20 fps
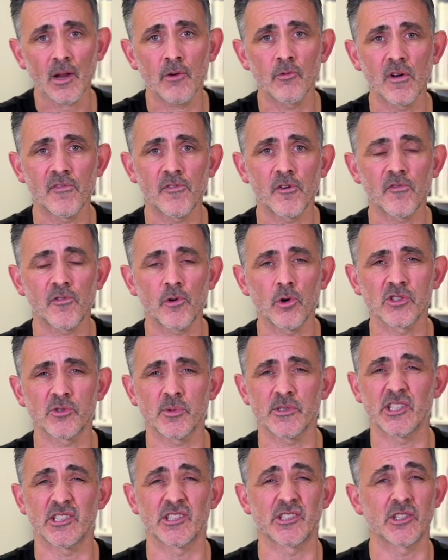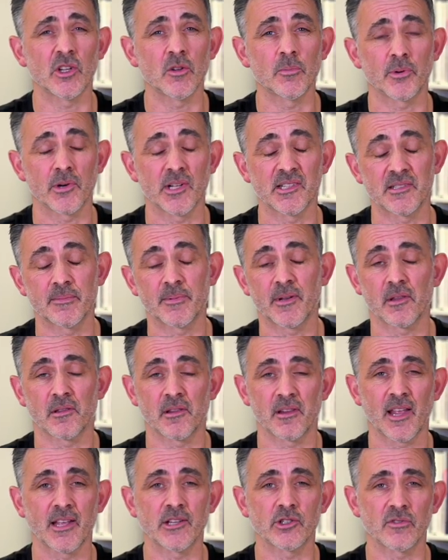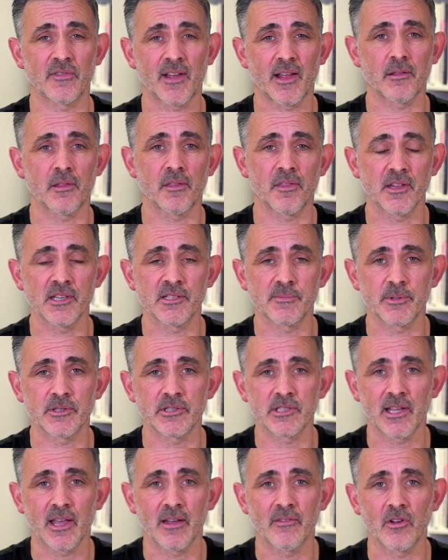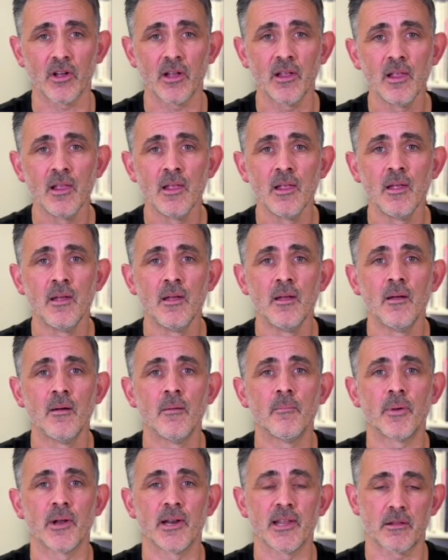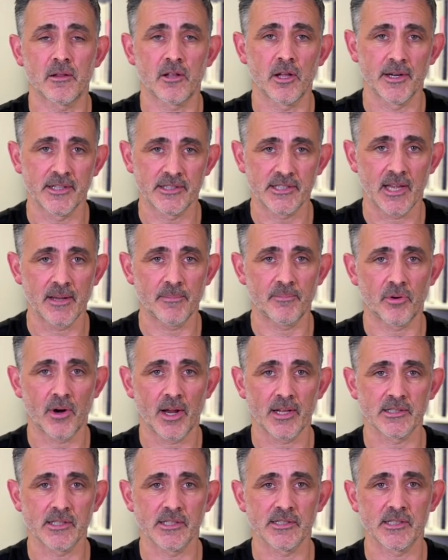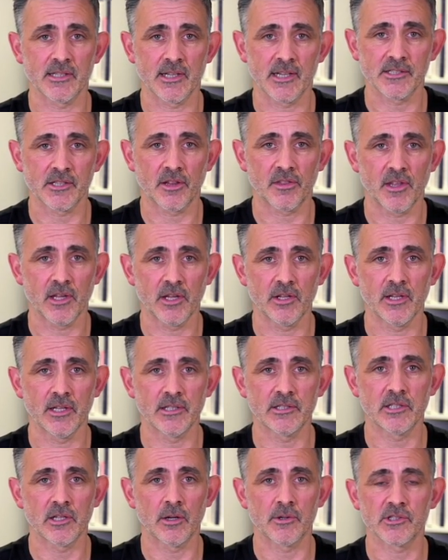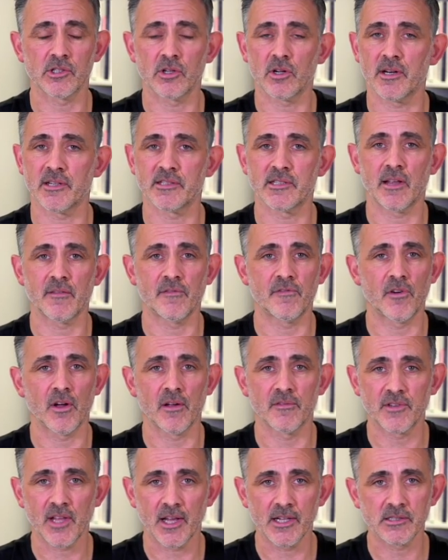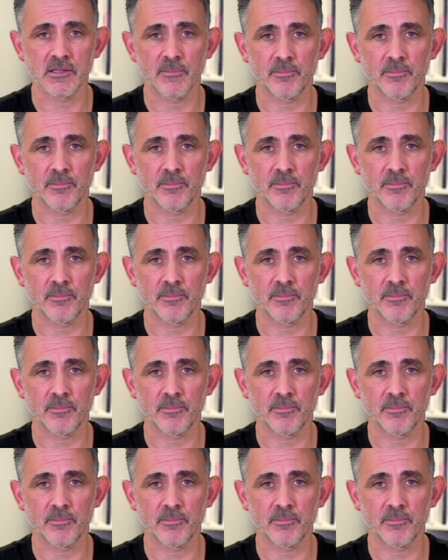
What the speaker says: riffle force, which is super easy because of the nature of how the thing's put together. But it's going to take practice, and that's the thing you need to know. It's not going to take 5 days